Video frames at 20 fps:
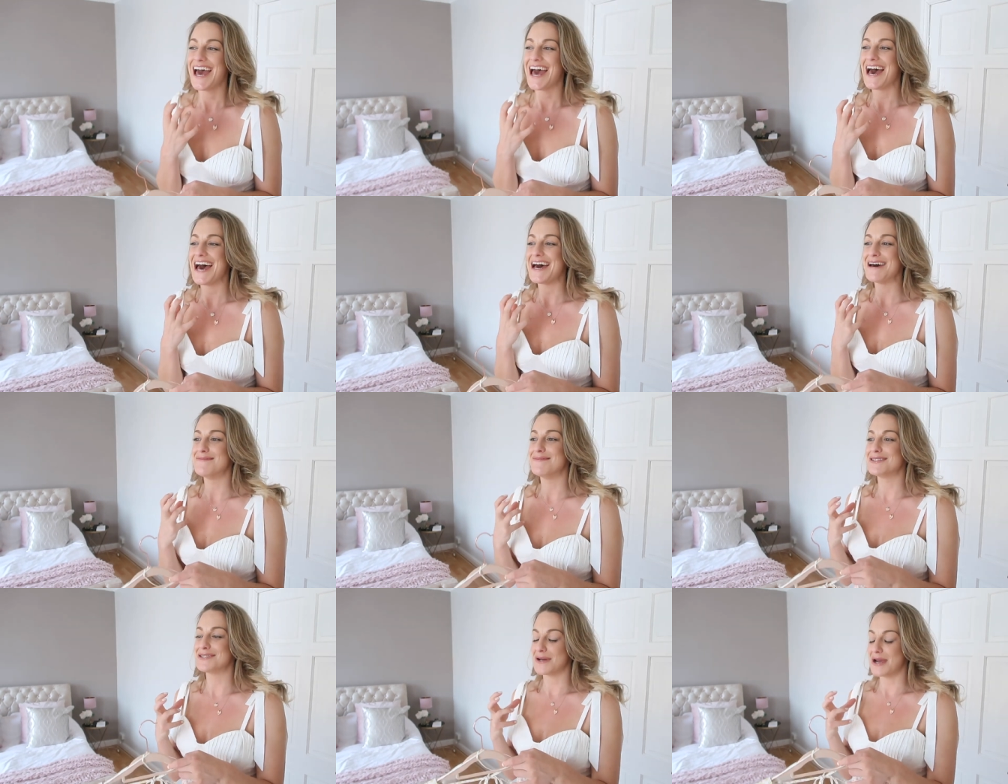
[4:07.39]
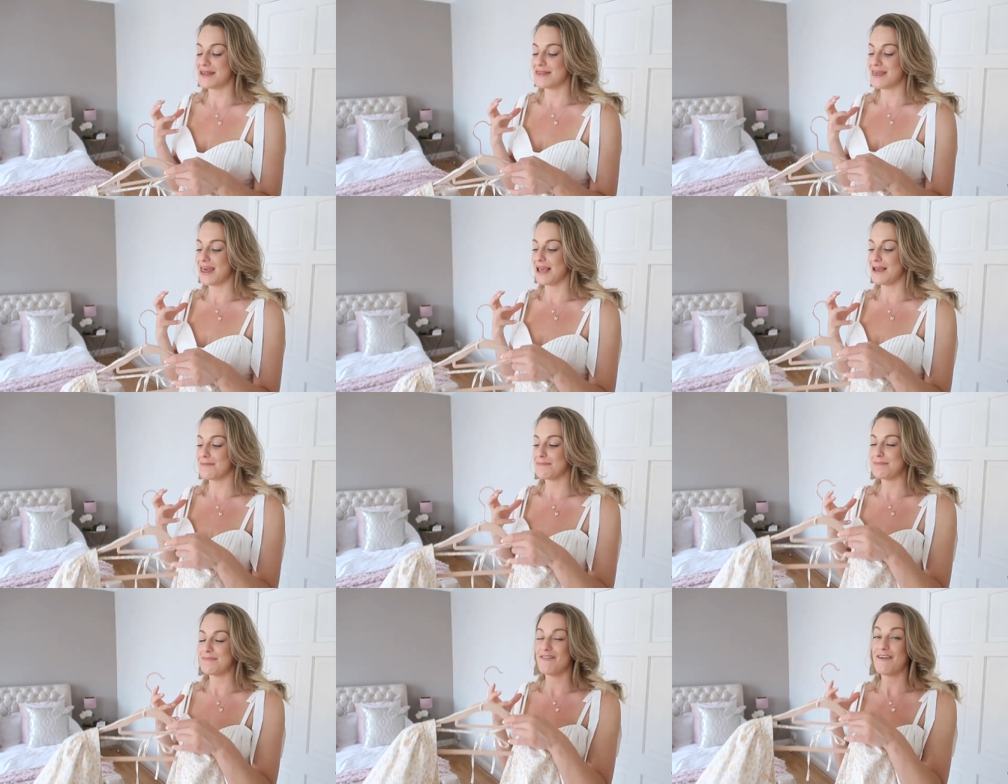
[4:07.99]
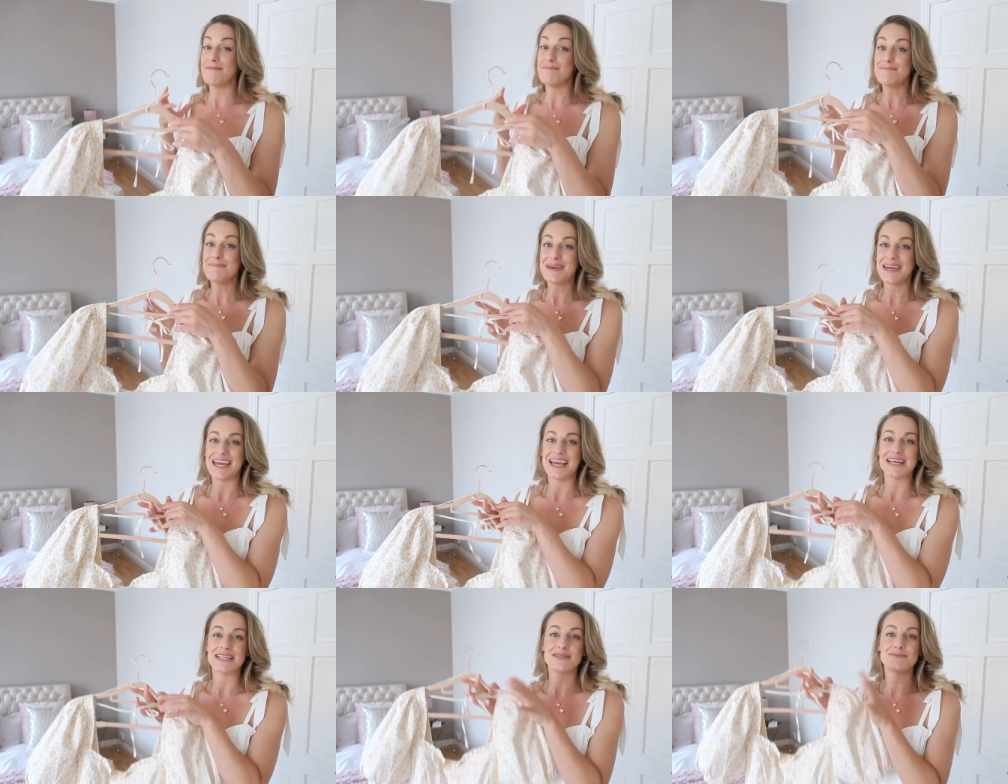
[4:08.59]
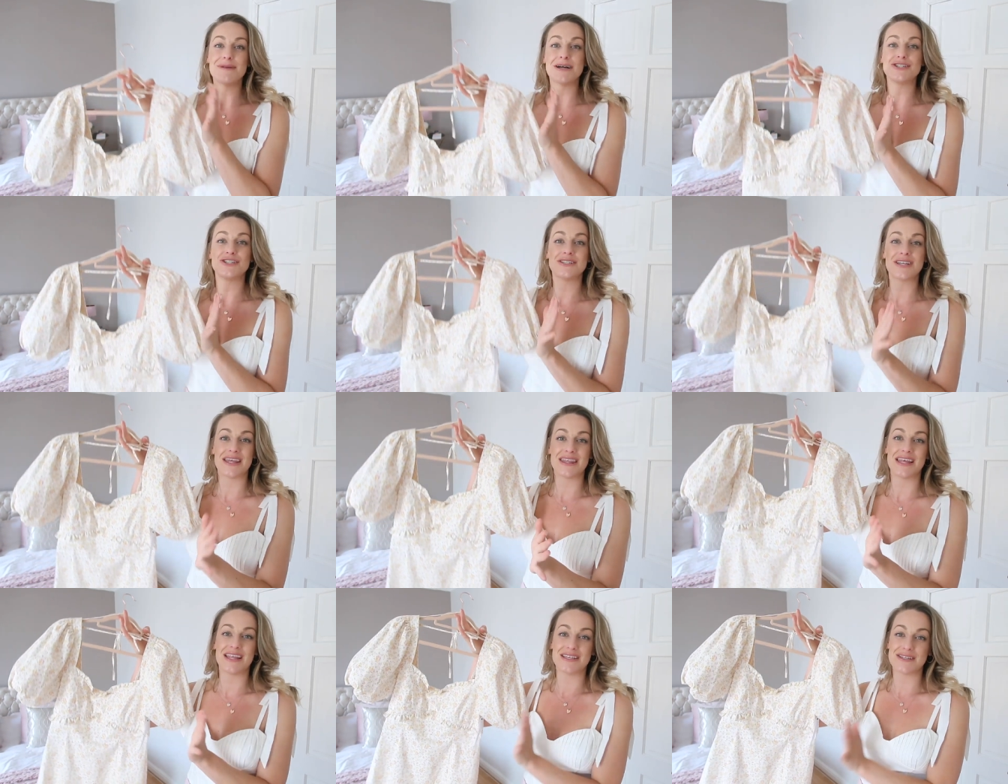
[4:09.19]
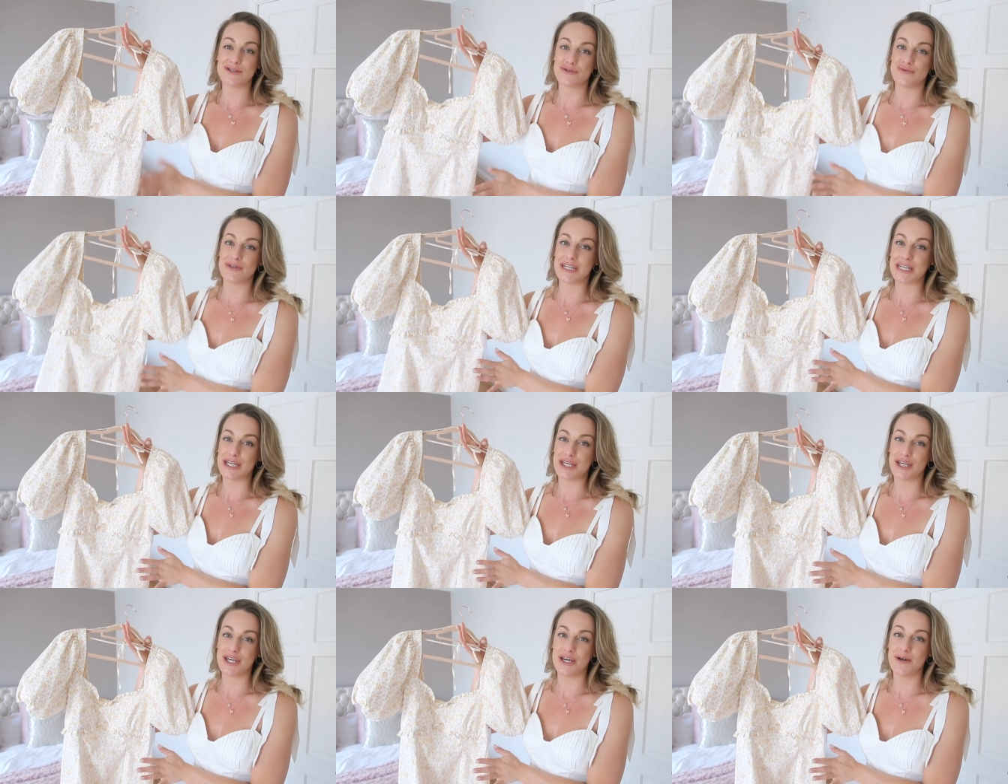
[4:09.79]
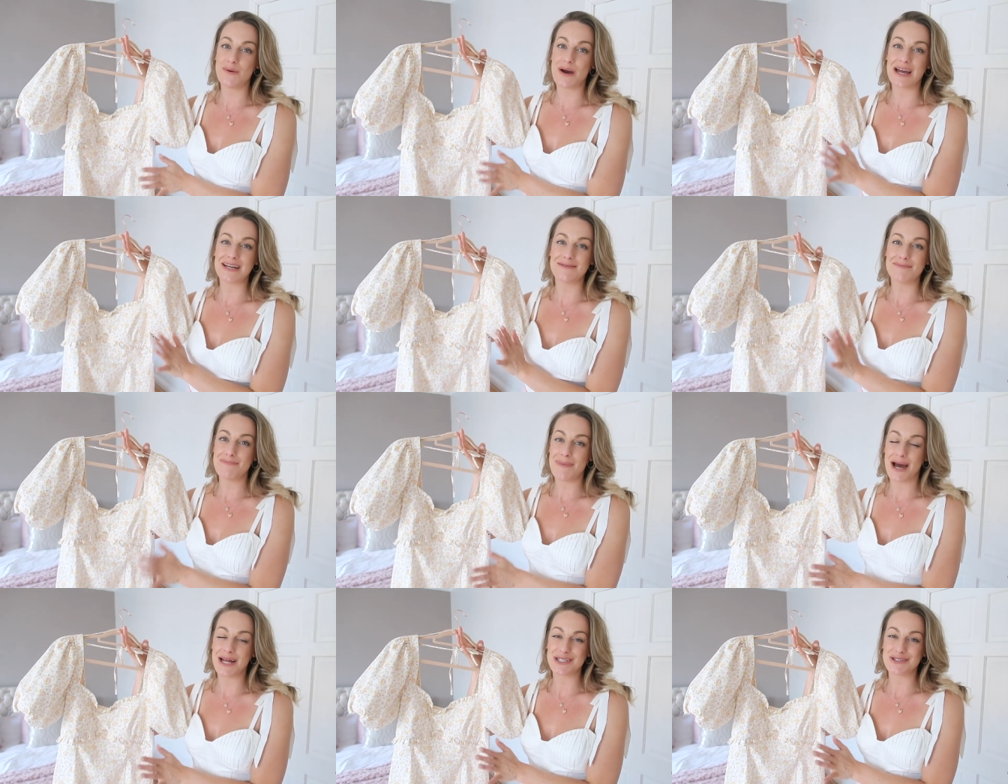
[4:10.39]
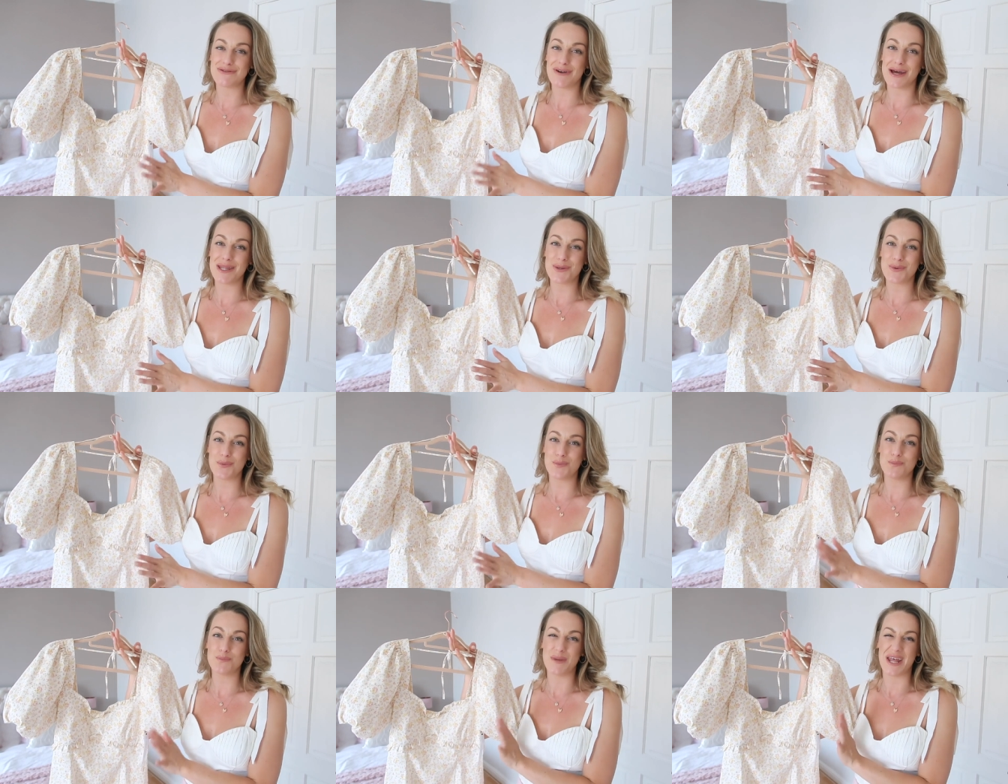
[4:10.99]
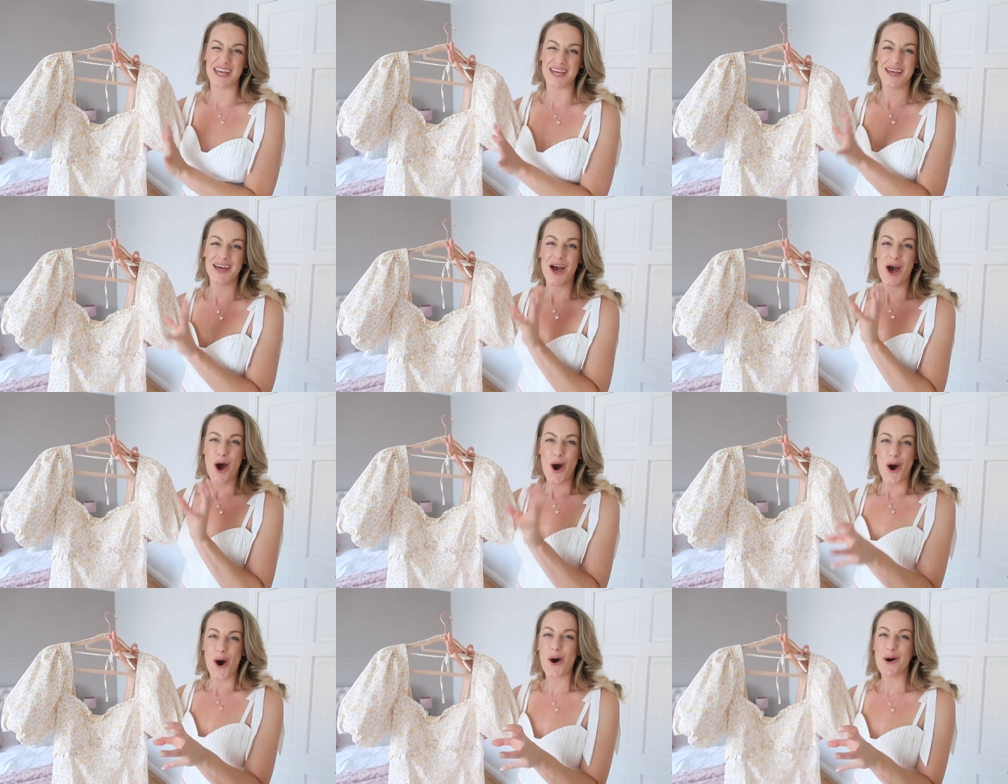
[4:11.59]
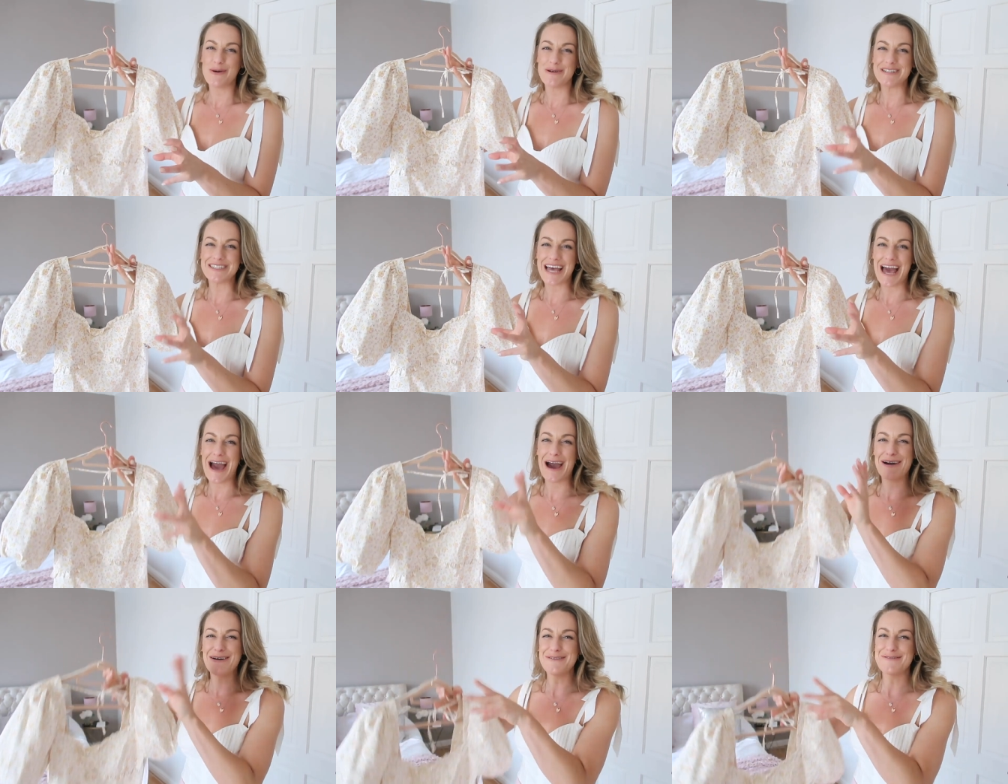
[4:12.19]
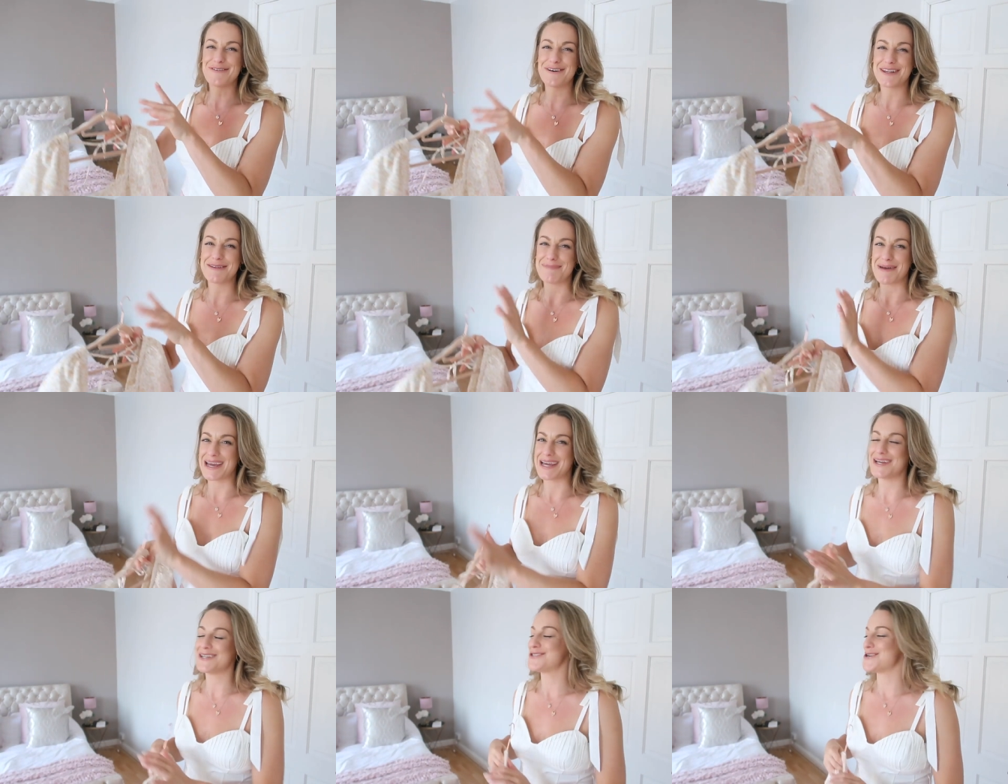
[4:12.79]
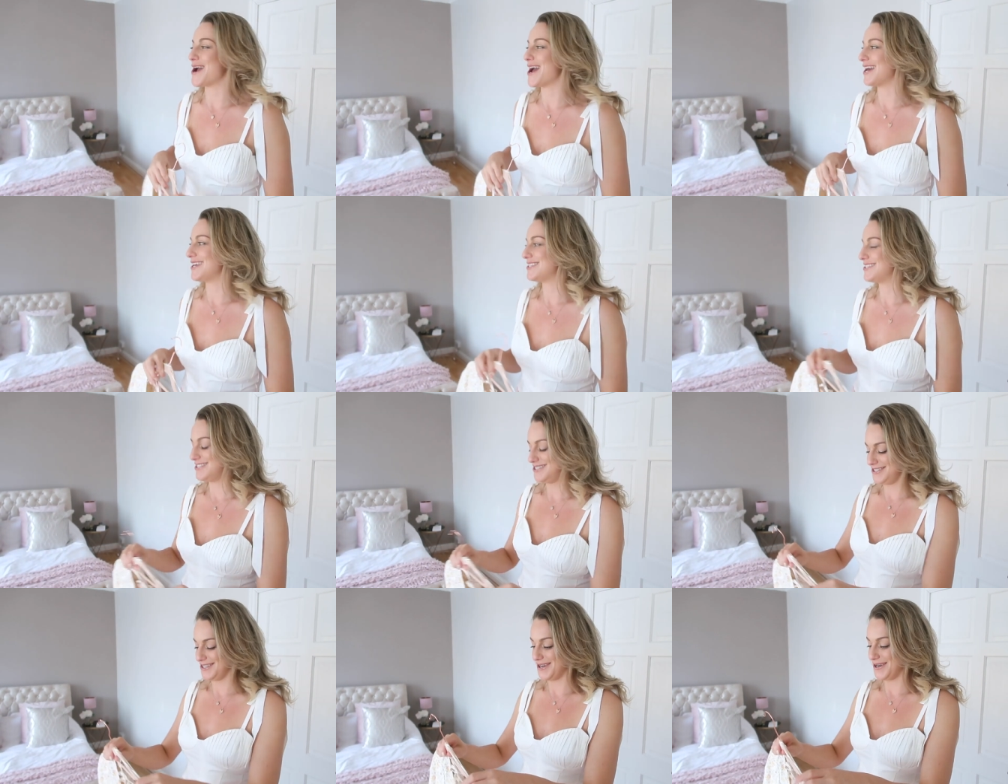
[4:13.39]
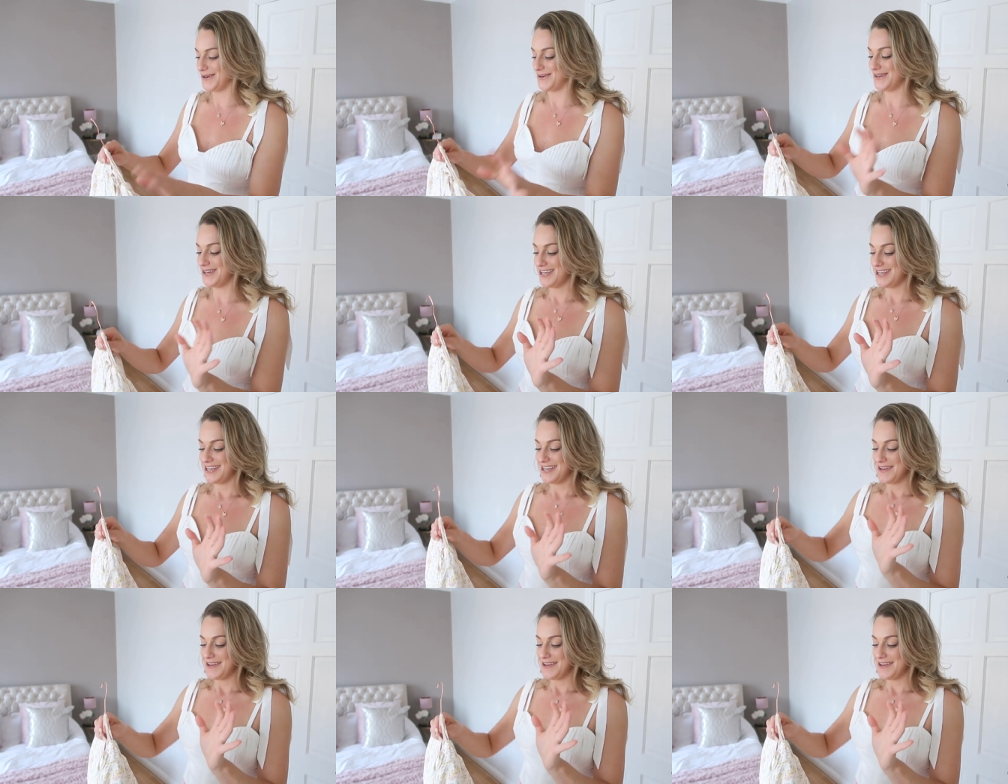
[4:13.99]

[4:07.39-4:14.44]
Um, so I think for me, as much as I think this is really cute, I'd much rather like hold out for the pink dress. So